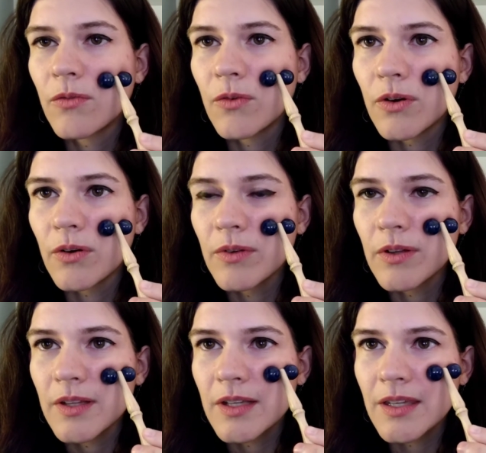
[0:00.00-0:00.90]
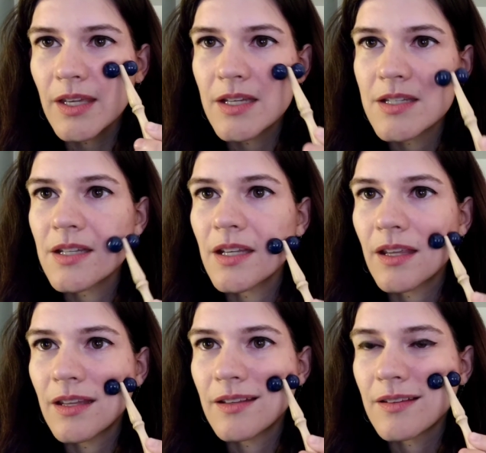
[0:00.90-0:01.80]
for really
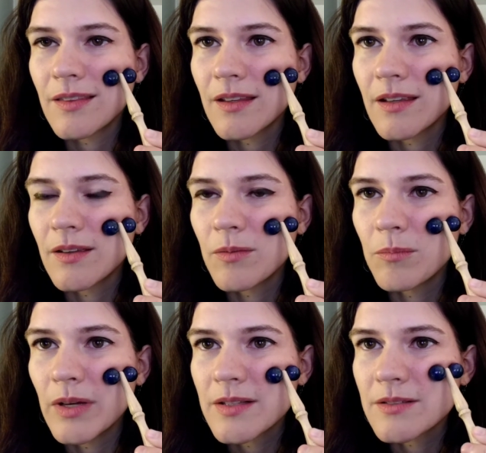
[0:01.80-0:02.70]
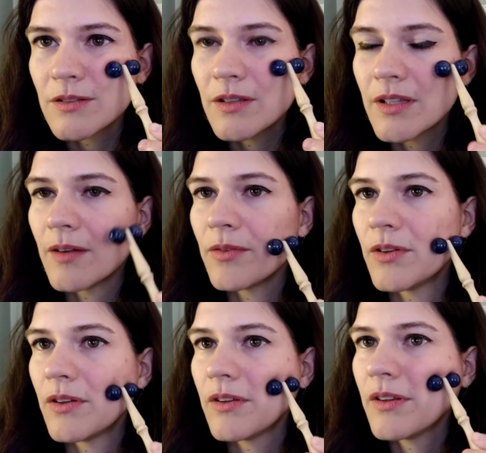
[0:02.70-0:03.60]
engaging into the muscle
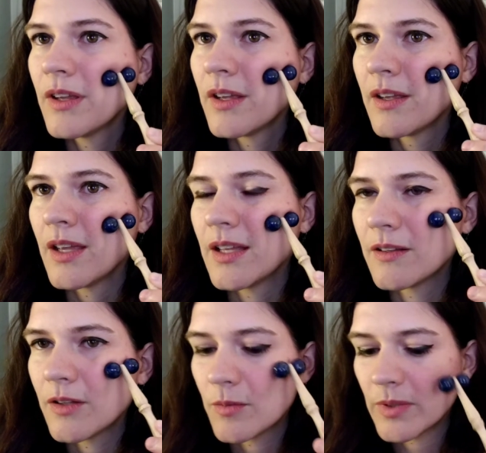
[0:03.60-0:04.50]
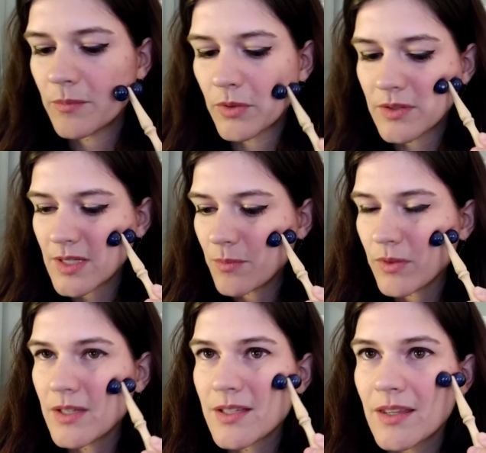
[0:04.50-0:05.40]
level and a little bit more
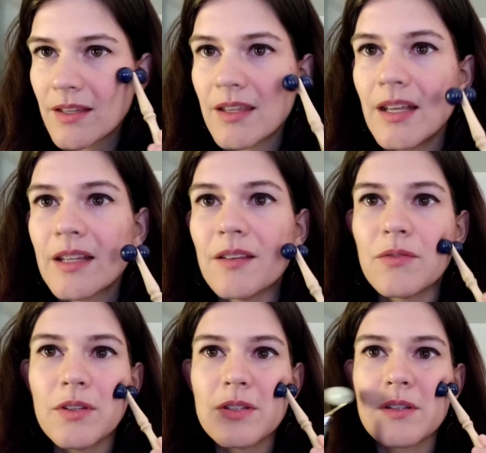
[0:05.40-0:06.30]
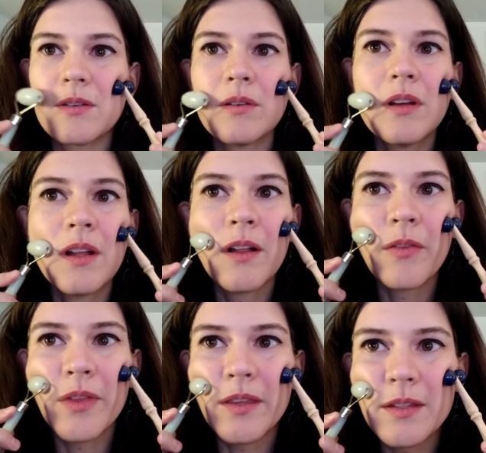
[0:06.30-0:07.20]
deeply into the connective tissue
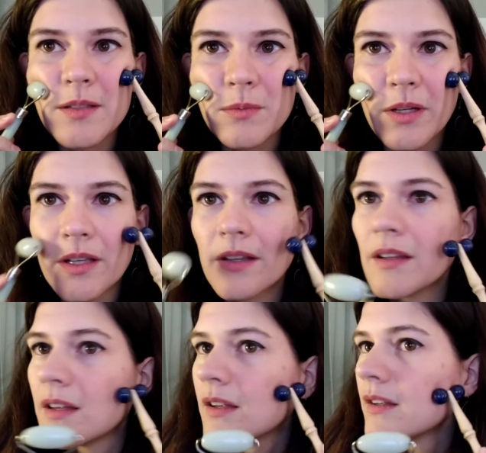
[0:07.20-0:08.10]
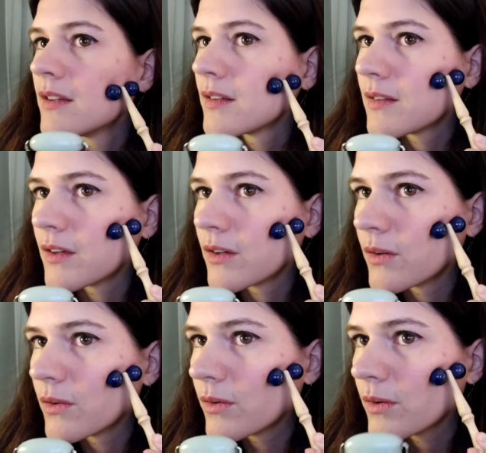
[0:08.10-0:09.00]
than this one.
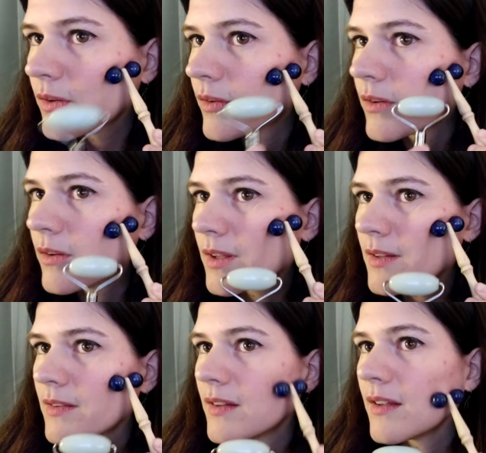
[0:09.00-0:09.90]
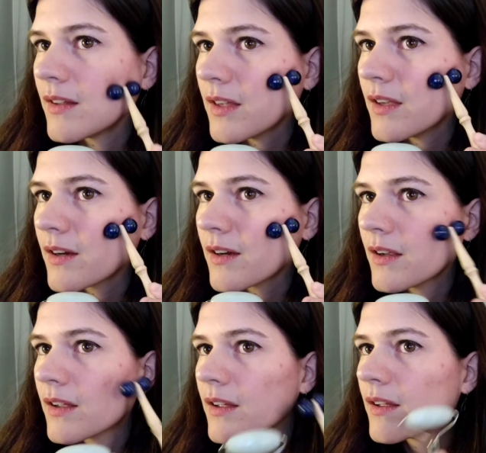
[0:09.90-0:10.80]
So you can see
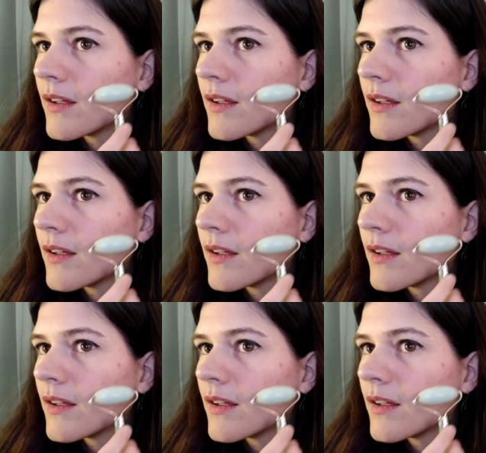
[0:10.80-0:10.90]
here